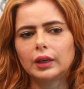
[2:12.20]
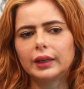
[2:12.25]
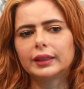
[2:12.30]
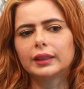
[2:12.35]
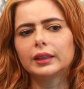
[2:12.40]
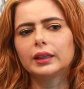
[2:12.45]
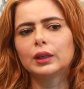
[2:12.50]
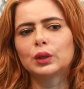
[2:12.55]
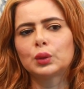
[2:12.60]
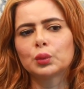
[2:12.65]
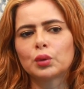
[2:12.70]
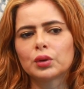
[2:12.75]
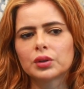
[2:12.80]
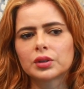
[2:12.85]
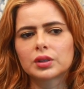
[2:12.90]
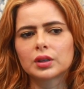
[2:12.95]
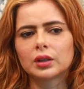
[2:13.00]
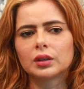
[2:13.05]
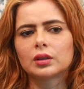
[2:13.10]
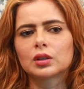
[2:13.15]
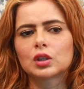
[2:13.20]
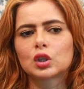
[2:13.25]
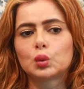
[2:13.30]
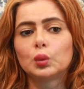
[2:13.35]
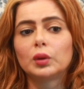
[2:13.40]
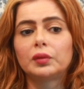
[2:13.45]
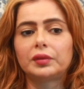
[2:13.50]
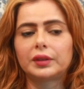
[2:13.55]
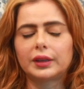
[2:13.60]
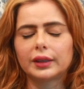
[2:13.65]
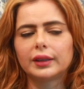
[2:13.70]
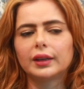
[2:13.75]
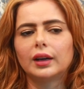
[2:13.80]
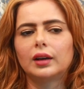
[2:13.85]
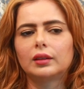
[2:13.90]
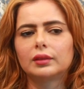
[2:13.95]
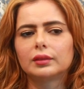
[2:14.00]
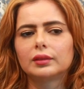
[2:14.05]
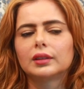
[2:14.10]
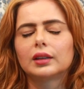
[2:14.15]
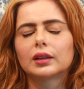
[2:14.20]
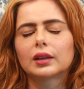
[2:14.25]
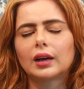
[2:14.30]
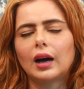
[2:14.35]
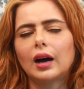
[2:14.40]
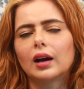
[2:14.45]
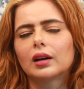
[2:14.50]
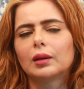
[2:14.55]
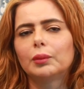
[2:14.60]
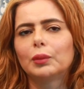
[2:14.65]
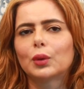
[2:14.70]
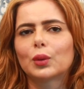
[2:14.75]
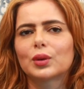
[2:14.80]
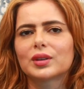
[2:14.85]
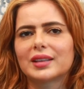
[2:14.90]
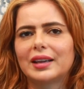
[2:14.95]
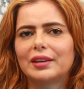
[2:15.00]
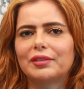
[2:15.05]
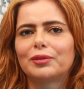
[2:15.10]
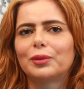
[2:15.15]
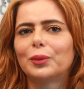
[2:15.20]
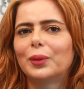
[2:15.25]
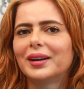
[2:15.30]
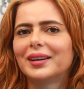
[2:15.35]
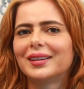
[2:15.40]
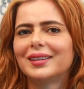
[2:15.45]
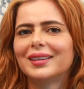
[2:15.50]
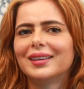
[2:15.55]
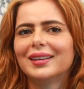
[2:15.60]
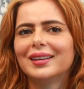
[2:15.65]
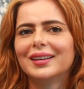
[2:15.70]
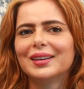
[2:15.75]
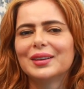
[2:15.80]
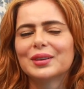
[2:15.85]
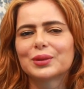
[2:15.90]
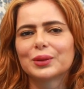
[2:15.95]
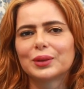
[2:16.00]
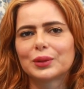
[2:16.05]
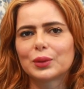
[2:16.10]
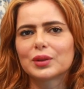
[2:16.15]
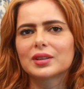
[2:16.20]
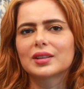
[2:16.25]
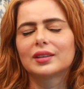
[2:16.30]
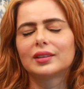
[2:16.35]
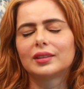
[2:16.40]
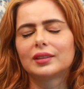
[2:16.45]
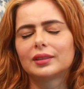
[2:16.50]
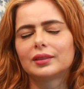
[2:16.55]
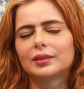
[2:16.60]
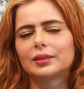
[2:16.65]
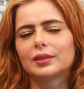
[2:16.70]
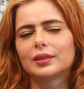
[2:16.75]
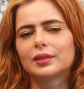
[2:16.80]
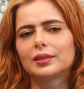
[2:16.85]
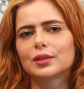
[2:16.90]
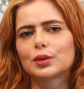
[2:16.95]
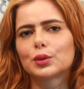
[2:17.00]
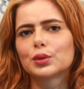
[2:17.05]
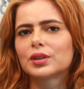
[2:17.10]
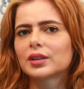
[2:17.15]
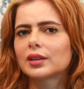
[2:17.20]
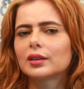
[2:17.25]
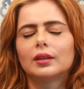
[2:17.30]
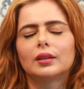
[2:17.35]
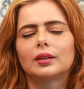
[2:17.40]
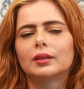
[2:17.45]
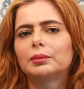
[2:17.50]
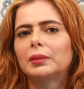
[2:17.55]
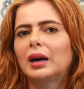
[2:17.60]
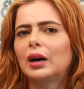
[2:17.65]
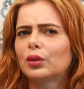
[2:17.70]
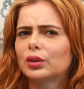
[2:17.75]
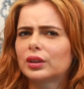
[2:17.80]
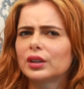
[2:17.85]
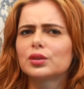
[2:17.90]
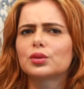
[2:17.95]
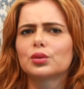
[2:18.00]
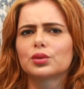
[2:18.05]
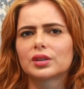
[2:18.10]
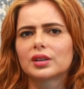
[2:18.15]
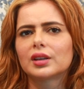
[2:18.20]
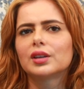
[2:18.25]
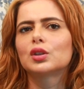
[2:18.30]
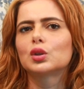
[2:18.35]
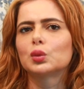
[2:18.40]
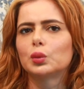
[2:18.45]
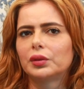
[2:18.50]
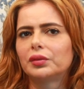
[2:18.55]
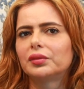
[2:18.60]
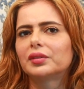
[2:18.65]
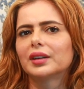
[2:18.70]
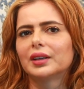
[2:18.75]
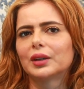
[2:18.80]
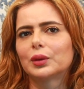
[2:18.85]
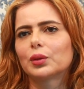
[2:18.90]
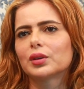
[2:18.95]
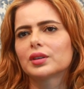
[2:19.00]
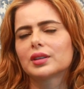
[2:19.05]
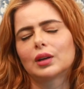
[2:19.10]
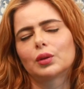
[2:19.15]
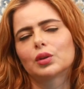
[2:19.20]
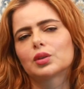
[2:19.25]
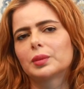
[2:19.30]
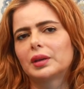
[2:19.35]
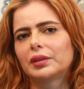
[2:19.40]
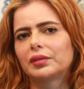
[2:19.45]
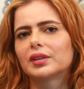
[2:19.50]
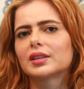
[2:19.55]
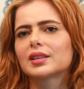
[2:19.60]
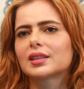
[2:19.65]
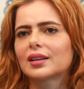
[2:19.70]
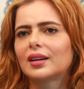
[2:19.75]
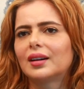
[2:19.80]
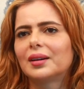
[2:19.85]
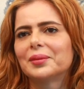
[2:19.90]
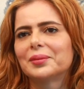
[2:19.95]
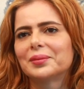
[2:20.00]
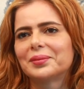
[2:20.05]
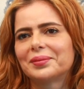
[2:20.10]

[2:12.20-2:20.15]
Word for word: I think it was uh, Swift yeah the car number was F one so it was a Suzuki uh, Maruti Suzuki Swift it was that was my first car